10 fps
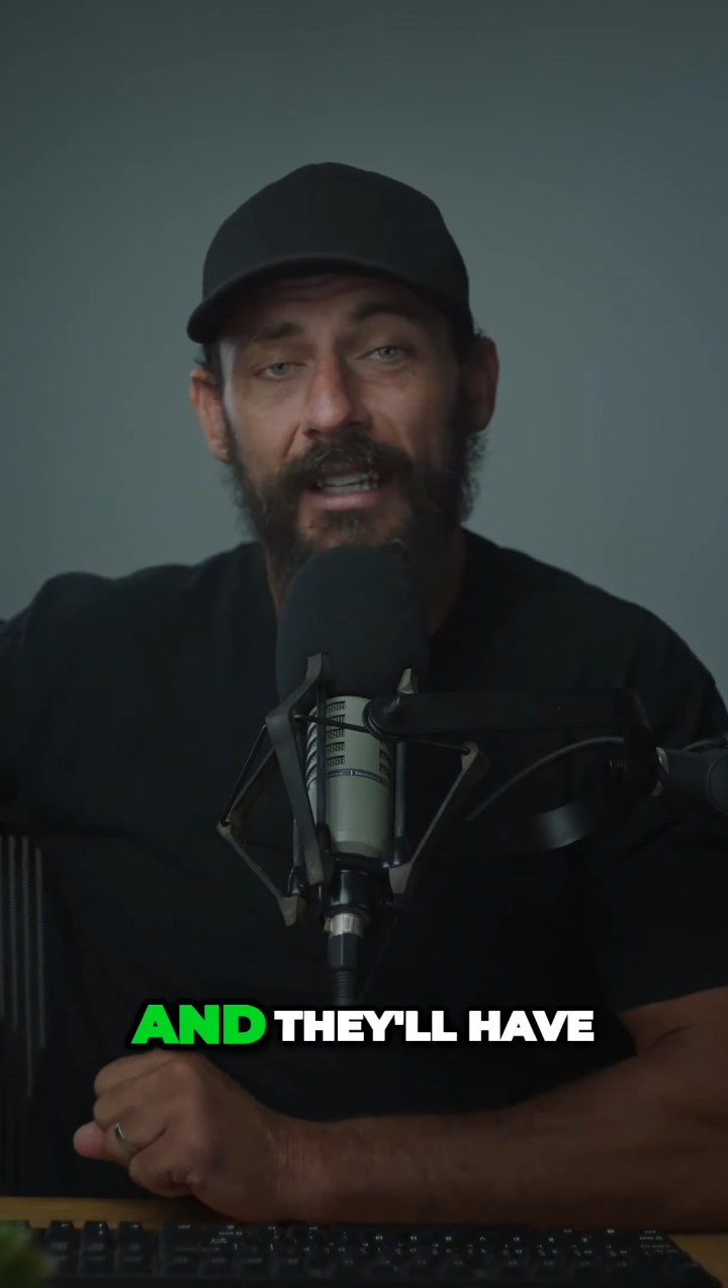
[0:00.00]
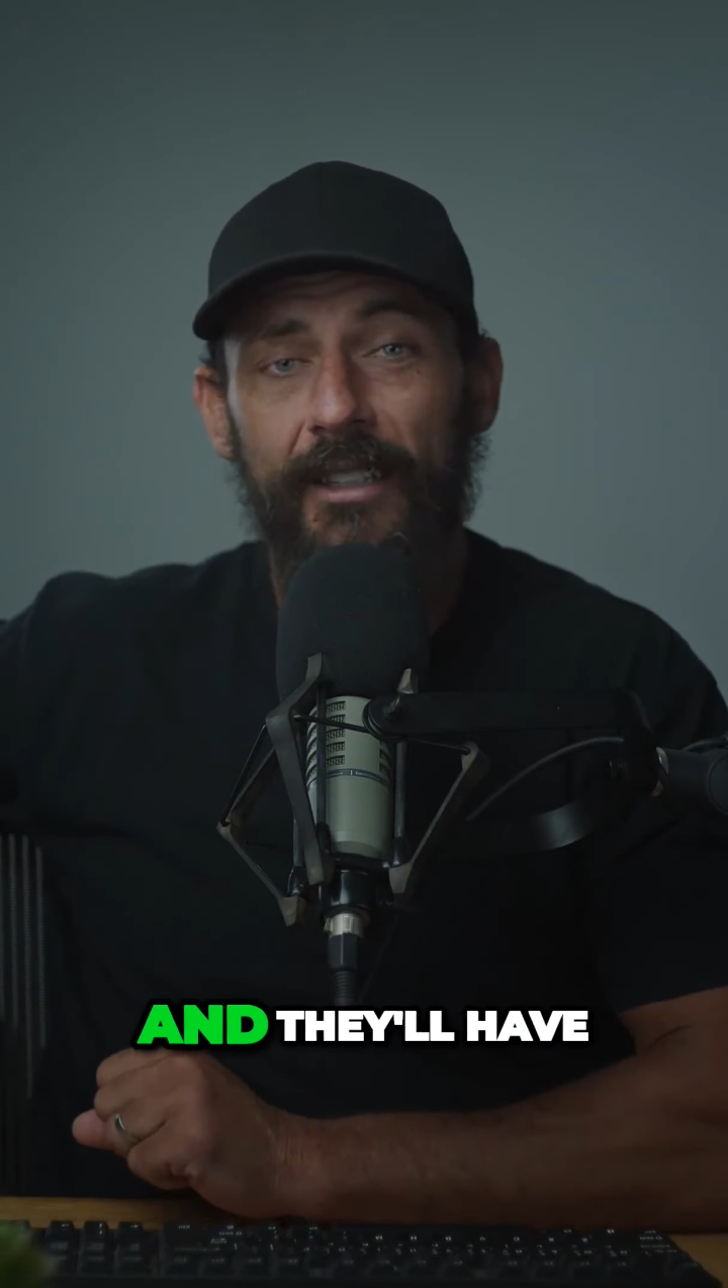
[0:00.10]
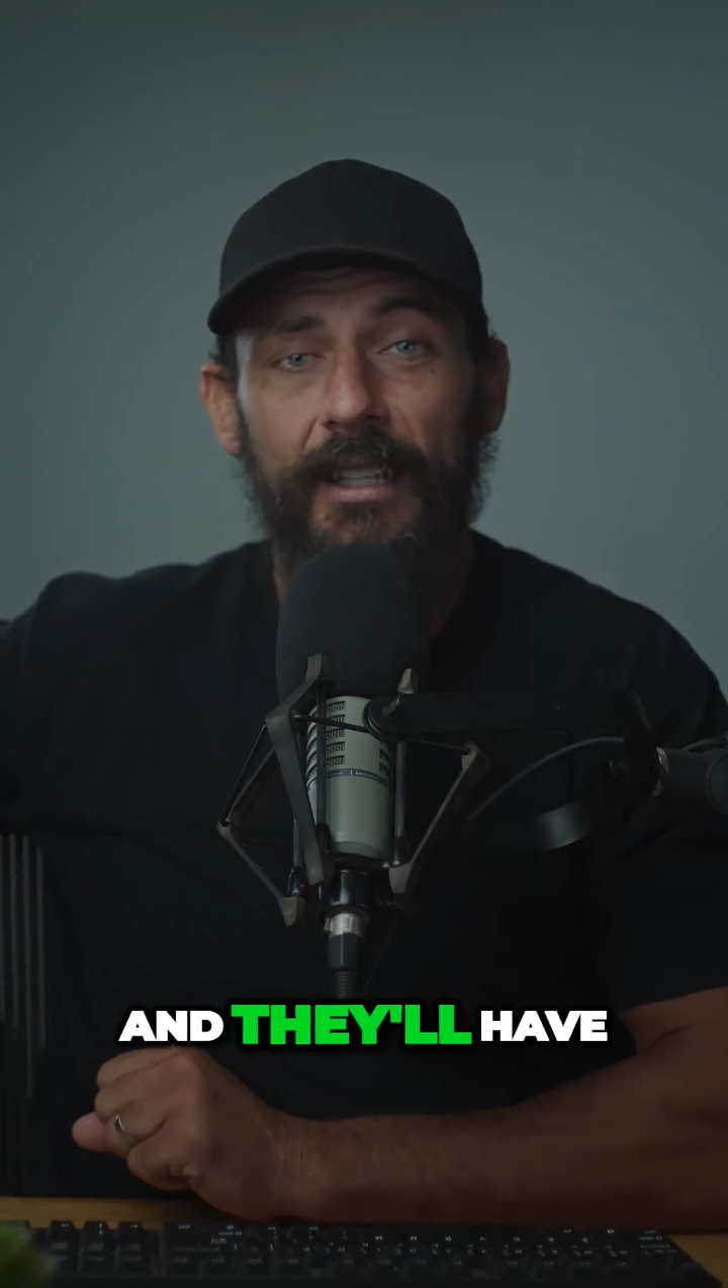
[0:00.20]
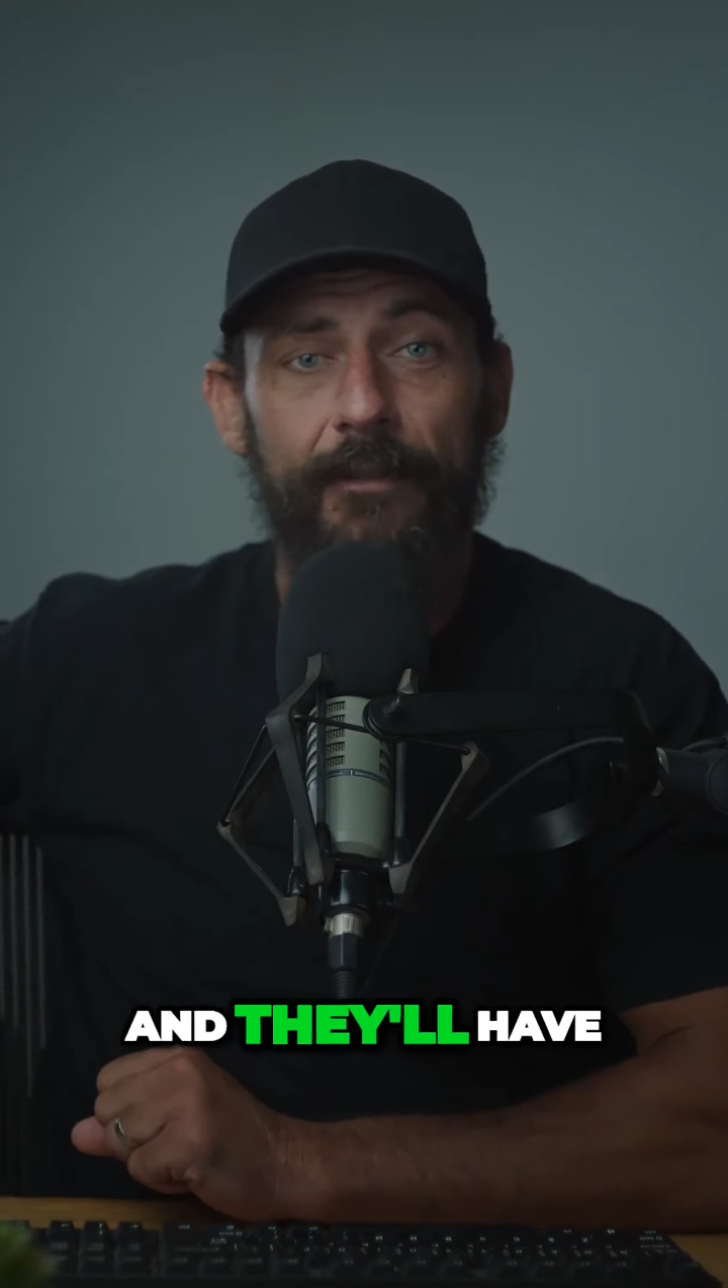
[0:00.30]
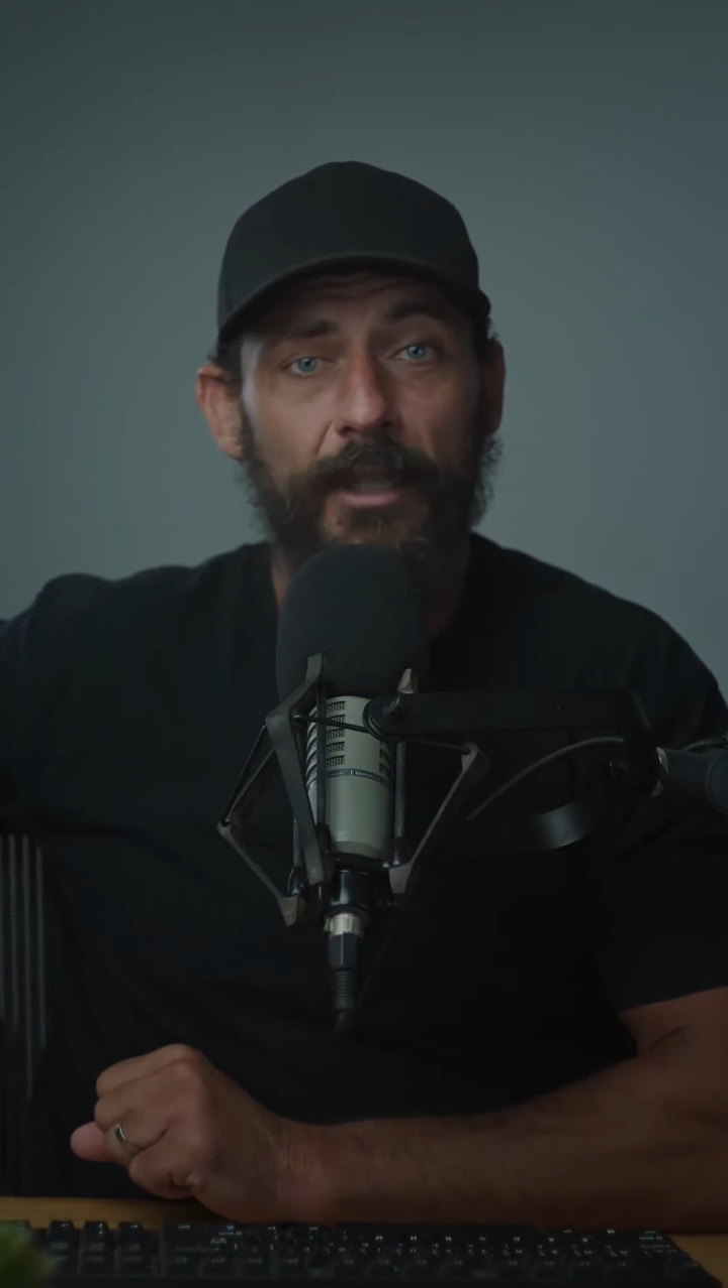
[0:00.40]
and
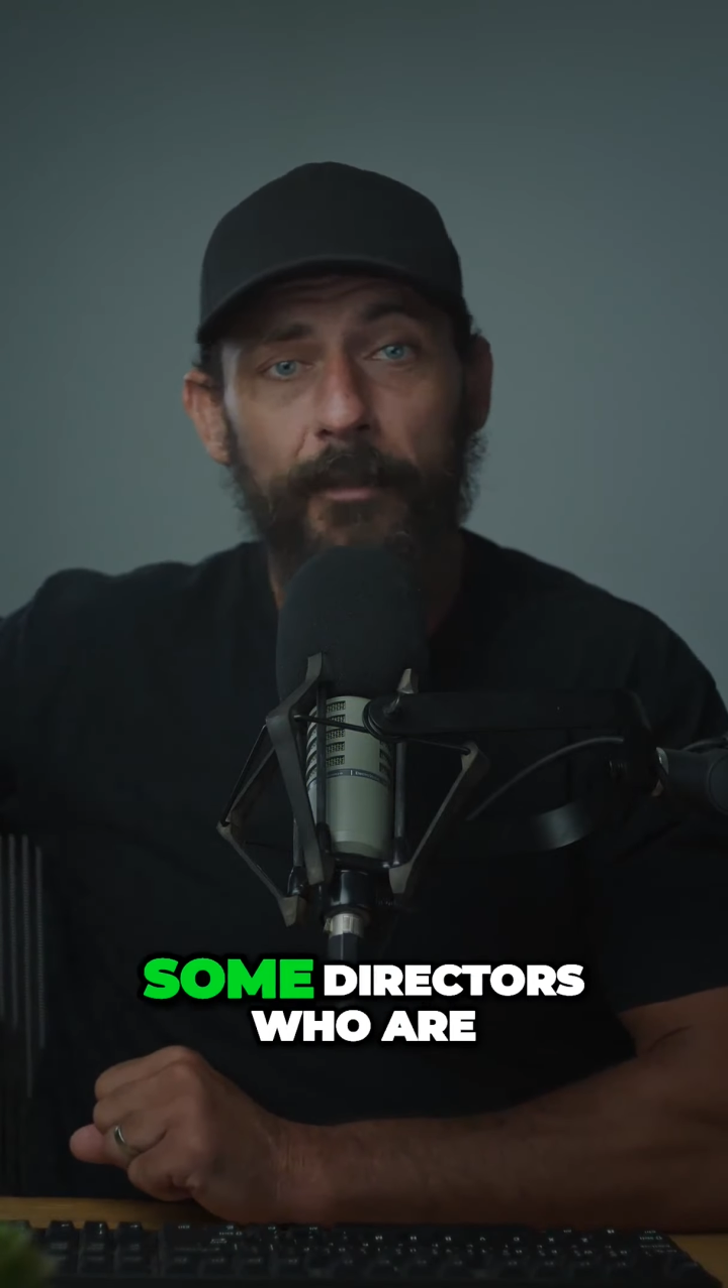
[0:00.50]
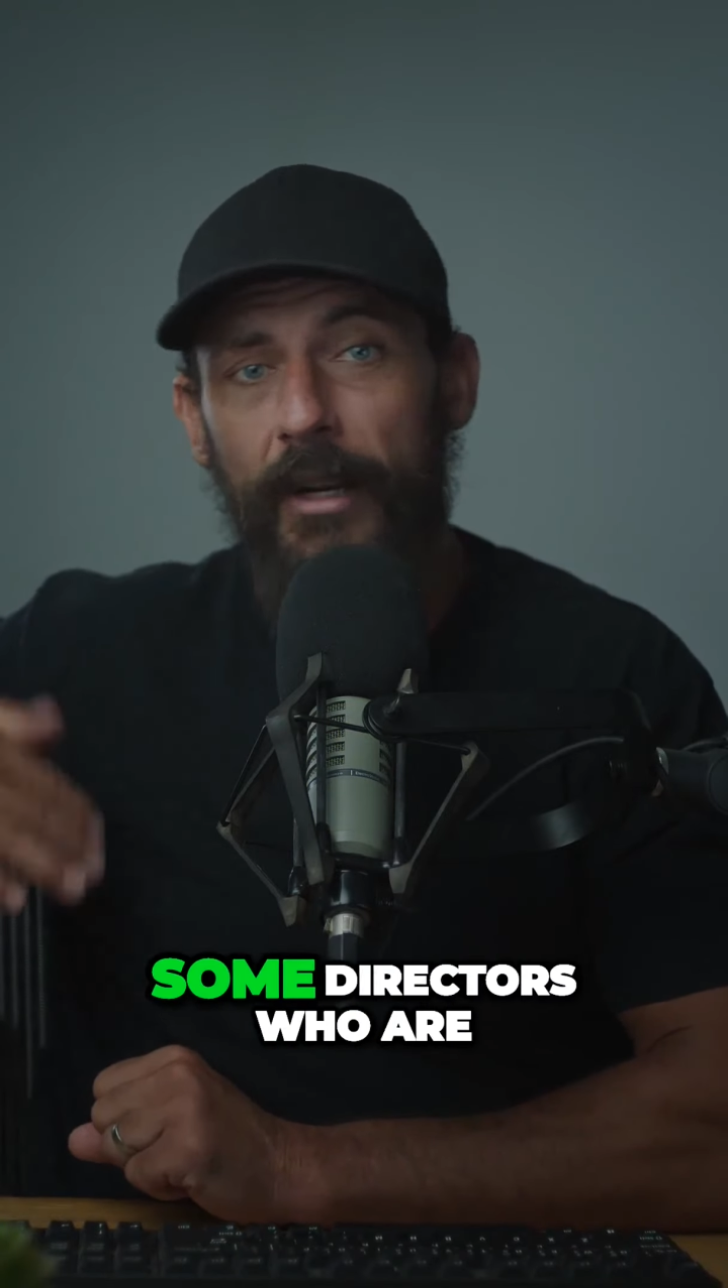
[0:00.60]
then you'll have some